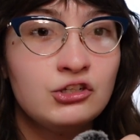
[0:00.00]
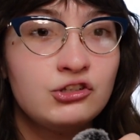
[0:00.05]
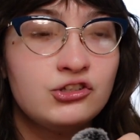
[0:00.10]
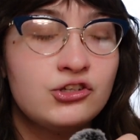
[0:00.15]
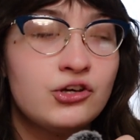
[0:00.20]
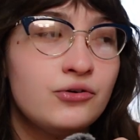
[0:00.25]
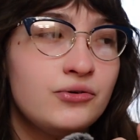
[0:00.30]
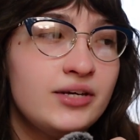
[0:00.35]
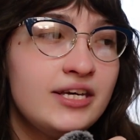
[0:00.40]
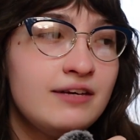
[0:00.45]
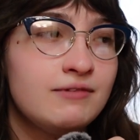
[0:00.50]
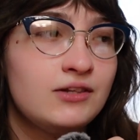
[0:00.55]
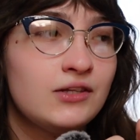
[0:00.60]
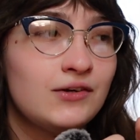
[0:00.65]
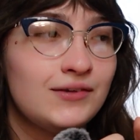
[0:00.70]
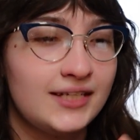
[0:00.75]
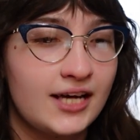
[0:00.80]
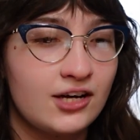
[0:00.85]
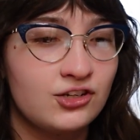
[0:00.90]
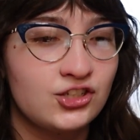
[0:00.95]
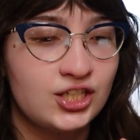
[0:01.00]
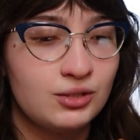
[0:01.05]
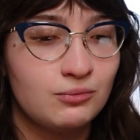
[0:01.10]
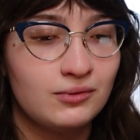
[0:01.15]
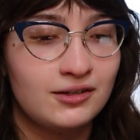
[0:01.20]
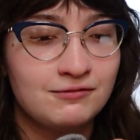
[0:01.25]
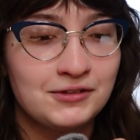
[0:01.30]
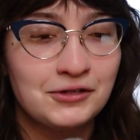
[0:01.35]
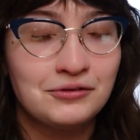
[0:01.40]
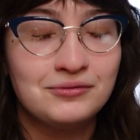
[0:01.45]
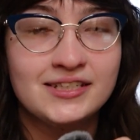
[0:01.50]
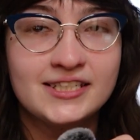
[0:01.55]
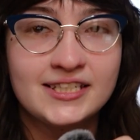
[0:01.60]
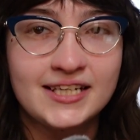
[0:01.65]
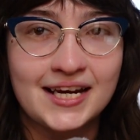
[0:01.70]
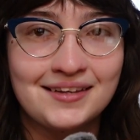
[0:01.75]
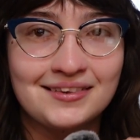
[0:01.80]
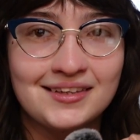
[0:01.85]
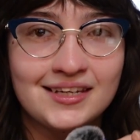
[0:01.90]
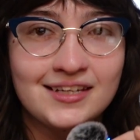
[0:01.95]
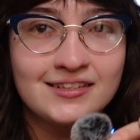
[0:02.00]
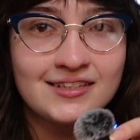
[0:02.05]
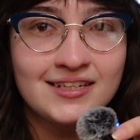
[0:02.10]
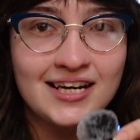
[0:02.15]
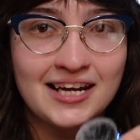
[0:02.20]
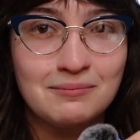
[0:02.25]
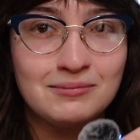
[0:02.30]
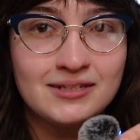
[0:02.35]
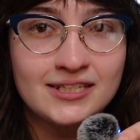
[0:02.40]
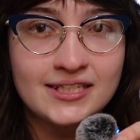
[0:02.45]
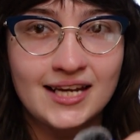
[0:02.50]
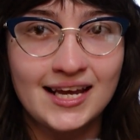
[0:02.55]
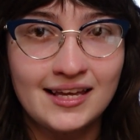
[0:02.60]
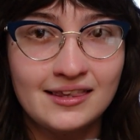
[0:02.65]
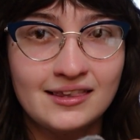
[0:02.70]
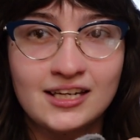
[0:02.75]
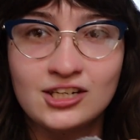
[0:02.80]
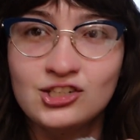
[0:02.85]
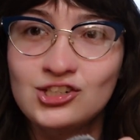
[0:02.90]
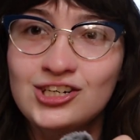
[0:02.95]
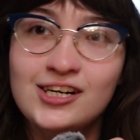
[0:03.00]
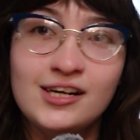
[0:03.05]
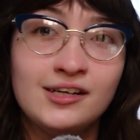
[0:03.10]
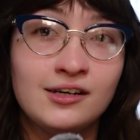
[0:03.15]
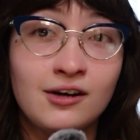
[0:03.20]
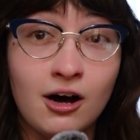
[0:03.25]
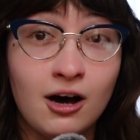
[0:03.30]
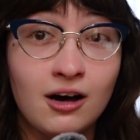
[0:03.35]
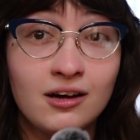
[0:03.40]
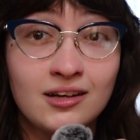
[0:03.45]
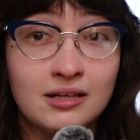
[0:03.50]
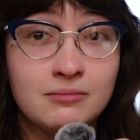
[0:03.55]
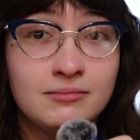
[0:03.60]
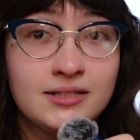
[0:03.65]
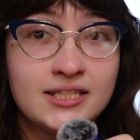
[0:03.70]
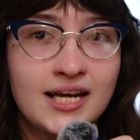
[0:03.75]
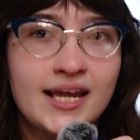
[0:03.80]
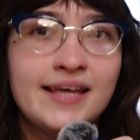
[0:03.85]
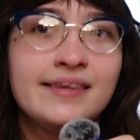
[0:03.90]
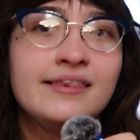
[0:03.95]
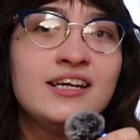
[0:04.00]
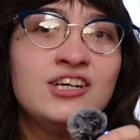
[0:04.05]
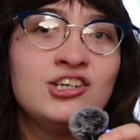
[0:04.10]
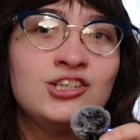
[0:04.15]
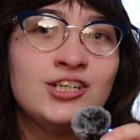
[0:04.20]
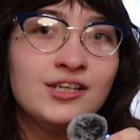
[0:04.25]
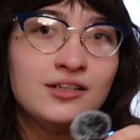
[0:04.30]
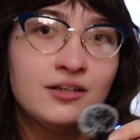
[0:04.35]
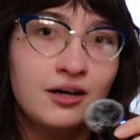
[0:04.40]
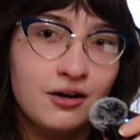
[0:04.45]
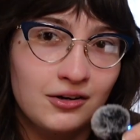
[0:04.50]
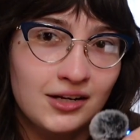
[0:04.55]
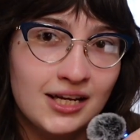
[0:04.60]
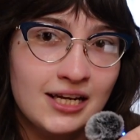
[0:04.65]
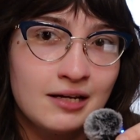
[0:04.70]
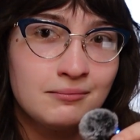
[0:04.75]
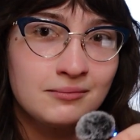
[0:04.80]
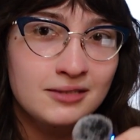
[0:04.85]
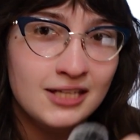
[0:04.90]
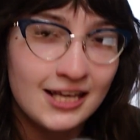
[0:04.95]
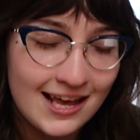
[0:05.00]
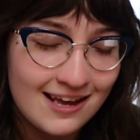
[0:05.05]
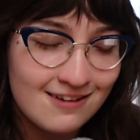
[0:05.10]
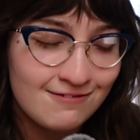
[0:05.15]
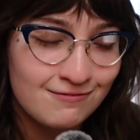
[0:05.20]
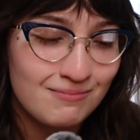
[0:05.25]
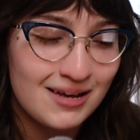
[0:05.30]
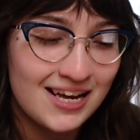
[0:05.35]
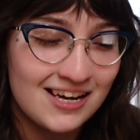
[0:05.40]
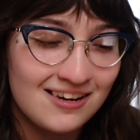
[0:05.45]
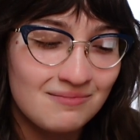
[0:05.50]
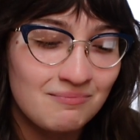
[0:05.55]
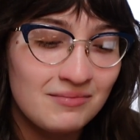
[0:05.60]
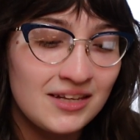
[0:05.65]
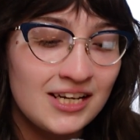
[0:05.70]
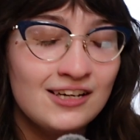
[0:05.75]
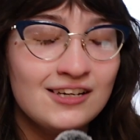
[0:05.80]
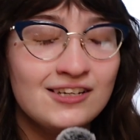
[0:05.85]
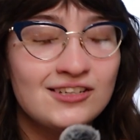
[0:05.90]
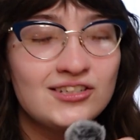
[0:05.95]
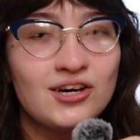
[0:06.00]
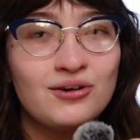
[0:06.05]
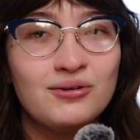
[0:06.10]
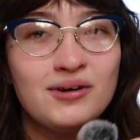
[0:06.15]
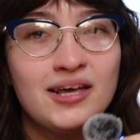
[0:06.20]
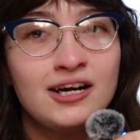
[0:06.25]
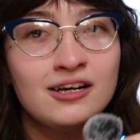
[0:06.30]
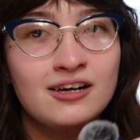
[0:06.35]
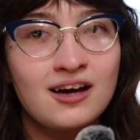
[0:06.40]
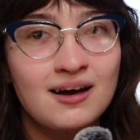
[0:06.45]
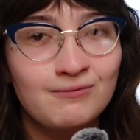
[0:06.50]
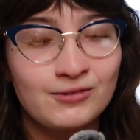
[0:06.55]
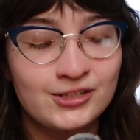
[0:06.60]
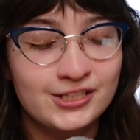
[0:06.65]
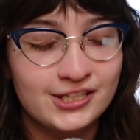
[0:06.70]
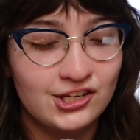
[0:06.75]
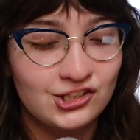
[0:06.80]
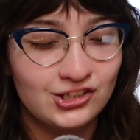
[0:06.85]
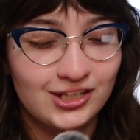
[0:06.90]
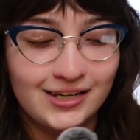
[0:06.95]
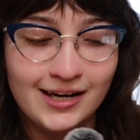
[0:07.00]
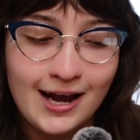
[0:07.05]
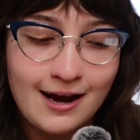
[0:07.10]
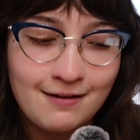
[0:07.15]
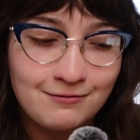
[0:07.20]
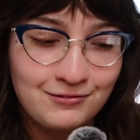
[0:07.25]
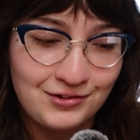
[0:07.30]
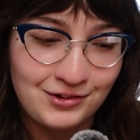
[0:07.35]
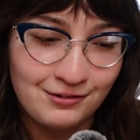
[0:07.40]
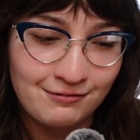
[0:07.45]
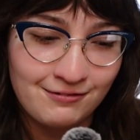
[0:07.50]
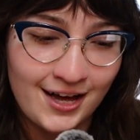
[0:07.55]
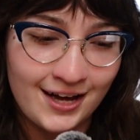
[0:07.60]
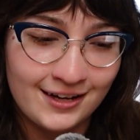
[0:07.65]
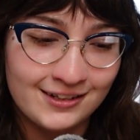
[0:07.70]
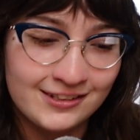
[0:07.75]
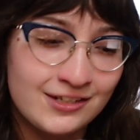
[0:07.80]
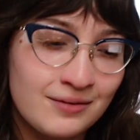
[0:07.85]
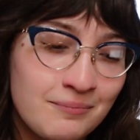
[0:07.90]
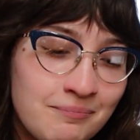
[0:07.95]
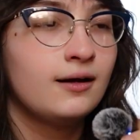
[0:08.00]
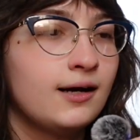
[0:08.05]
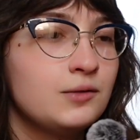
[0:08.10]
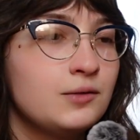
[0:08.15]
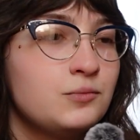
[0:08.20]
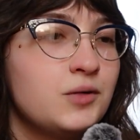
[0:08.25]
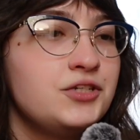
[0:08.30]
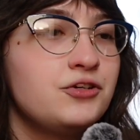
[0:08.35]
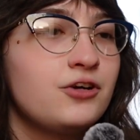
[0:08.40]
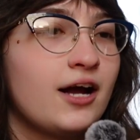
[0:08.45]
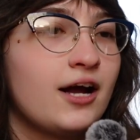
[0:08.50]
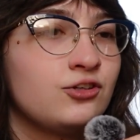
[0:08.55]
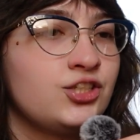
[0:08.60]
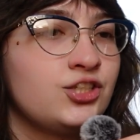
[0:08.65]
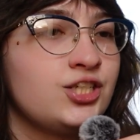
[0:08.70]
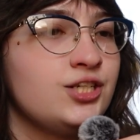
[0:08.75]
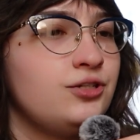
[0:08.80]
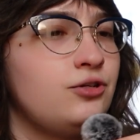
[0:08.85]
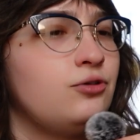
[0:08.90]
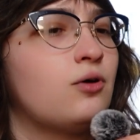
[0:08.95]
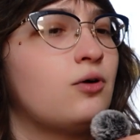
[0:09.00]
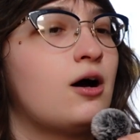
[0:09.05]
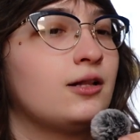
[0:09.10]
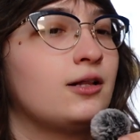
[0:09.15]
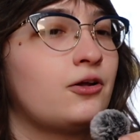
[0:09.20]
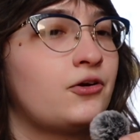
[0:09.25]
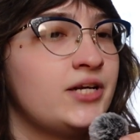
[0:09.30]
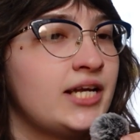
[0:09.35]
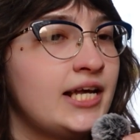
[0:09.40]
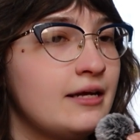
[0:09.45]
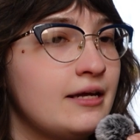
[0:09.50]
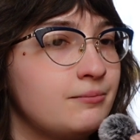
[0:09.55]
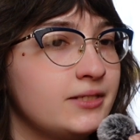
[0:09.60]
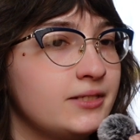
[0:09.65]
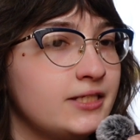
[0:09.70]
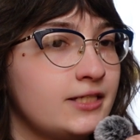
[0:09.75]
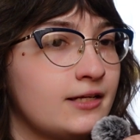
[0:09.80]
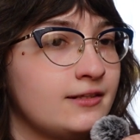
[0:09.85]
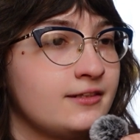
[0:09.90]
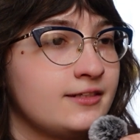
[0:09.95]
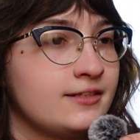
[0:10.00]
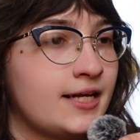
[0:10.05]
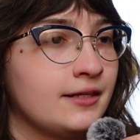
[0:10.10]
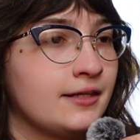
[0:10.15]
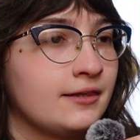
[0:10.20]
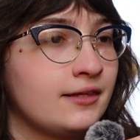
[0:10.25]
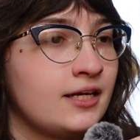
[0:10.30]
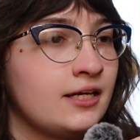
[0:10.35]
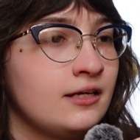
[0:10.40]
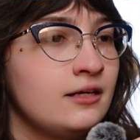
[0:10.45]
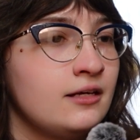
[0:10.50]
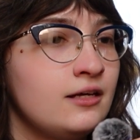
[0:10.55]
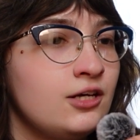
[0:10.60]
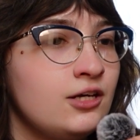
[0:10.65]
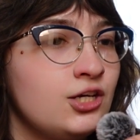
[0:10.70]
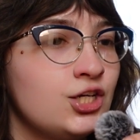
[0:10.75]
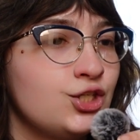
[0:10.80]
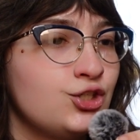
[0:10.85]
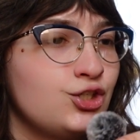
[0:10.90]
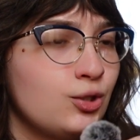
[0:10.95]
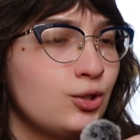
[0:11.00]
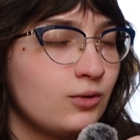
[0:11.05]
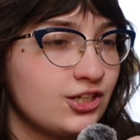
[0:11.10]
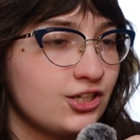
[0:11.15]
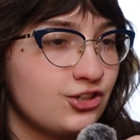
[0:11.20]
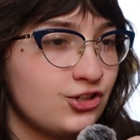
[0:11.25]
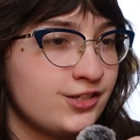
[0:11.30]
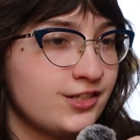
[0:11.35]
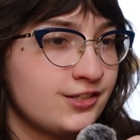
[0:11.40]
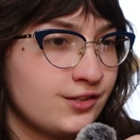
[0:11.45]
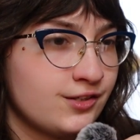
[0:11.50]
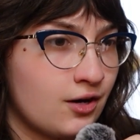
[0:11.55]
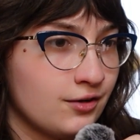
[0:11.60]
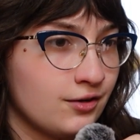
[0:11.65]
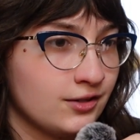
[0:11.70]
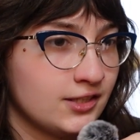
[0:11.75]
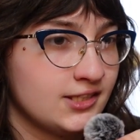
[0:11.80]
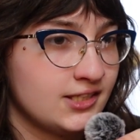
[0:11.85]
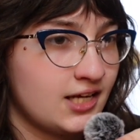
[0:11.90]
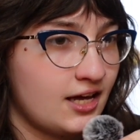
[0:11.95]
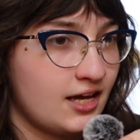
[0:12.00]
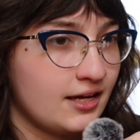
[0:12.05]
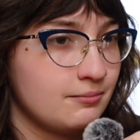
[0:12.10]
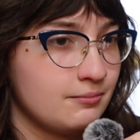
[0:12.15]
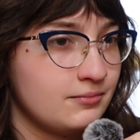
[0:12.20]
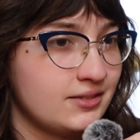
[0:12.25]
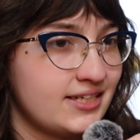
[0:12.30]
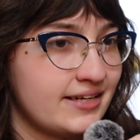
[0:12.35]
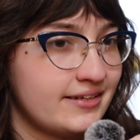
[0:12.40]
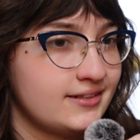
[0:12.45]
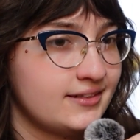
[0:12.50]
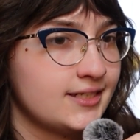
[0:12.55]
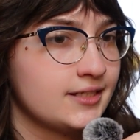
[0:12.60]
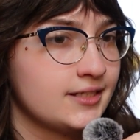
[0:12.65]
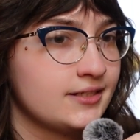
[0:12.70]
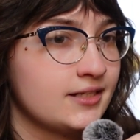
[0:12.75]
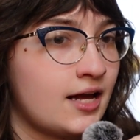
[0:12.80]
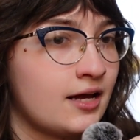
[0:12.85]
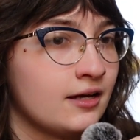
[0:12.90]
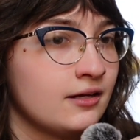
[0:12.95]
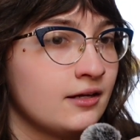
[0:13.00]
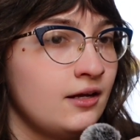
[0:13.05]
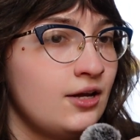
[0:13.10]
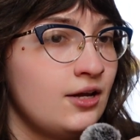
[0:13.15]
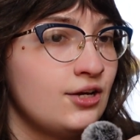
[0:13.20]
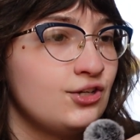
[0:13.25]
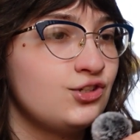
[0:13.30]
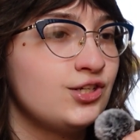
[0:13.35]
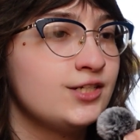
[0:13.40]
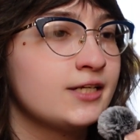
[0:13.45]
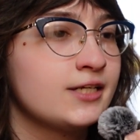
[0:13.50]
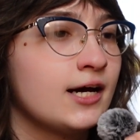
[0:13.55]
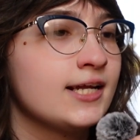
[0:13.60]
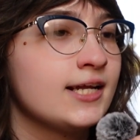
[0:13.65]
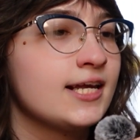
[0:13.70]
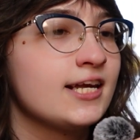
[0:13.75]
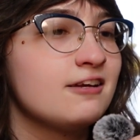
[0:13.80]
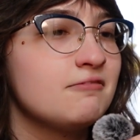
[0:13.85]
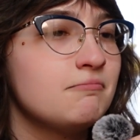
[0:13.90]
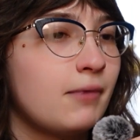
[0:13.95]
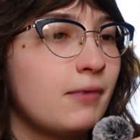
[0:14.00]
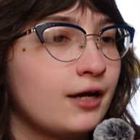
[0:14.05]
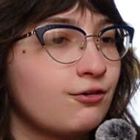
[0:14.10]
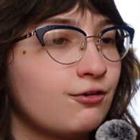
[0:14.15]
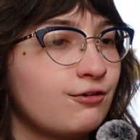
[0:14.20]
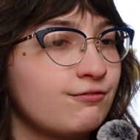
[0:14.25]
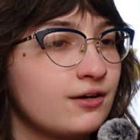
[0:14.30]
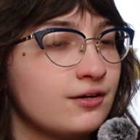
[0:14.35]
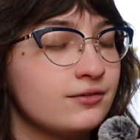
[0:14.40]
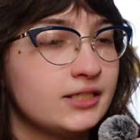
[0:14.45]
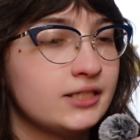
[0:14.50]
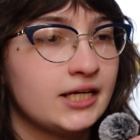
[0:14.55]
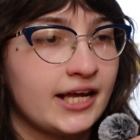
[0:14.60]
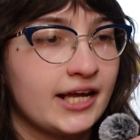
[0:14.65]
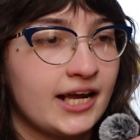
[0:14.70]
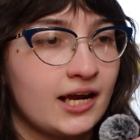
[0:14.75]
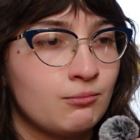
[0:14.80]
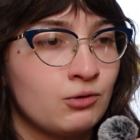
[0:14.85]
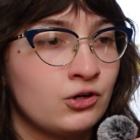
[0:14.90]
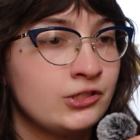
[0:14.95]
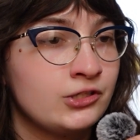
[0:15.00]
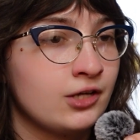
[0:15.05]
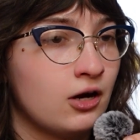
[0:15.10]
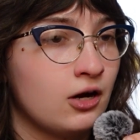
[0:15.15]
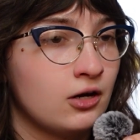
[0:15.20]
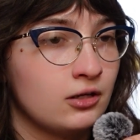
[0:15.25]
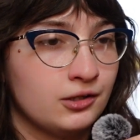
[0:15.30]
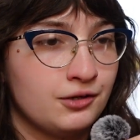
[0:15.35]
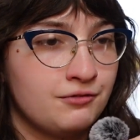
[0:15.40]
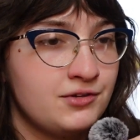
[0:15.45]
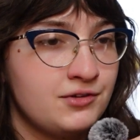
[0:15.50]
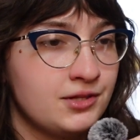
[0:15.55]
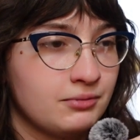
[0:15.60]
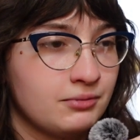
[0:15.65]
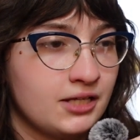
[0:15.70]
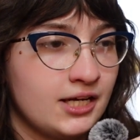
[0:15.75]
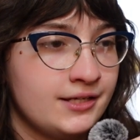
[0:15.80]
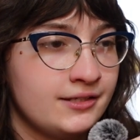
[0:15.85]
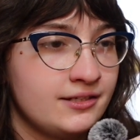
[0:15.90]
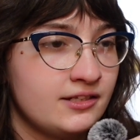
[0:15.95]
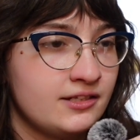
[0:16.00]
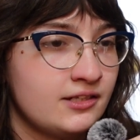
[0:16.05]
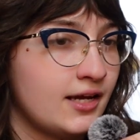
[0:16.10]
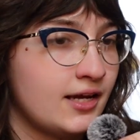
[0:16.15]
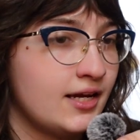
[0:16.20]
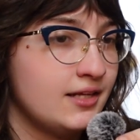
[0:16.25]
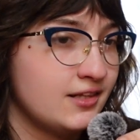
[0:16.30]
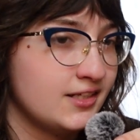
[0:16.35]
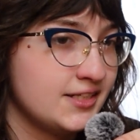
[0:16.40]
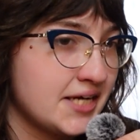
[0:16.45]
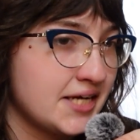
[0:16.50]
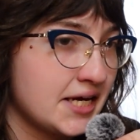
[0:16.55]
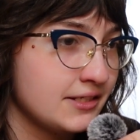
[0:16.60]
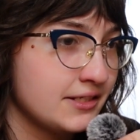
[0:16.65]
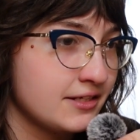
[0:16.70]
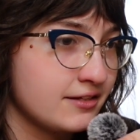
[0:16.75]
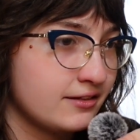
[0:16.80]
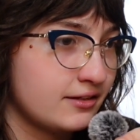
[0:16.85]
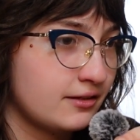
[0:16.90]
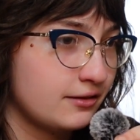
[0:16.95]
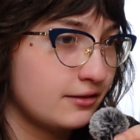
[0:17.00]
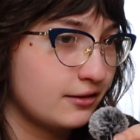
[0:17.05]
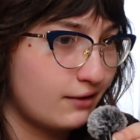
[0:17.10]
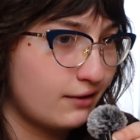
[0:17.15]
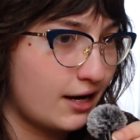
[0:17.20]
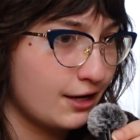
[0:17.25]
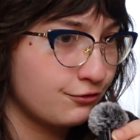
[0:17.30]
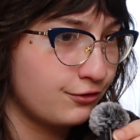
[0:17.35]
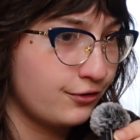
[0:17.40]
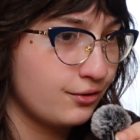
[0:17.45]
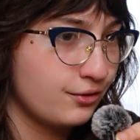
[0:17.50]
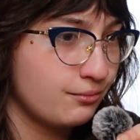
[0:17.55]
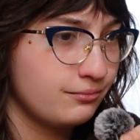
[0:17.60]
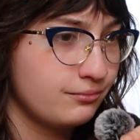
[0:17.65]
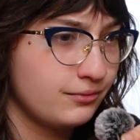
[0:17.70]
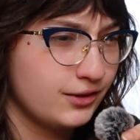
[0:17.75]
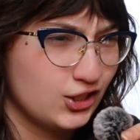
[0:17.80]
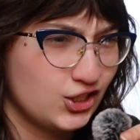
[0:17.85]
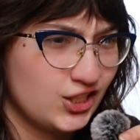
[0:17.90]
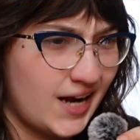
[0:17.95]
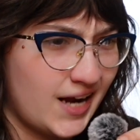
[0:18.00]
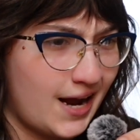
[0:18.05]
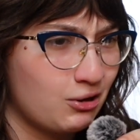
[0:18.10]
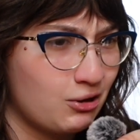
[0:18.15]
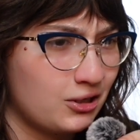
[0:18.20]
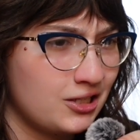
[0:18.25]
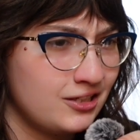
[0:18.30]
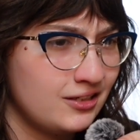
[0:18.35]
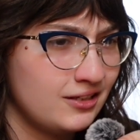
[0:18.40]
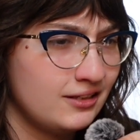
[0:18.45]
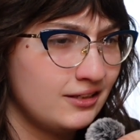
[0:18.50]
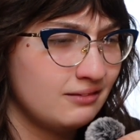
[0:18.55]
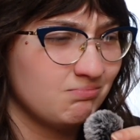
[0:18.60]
so even though yes she would have known stanley's name stanley she didn't call him stanley she called him caveman so in a conversation after the fact i wonder how she knew all our names said stanley she watches us all the time said zigzag she's got hidden microphones and cameras all over the place in the tents the rec room the shower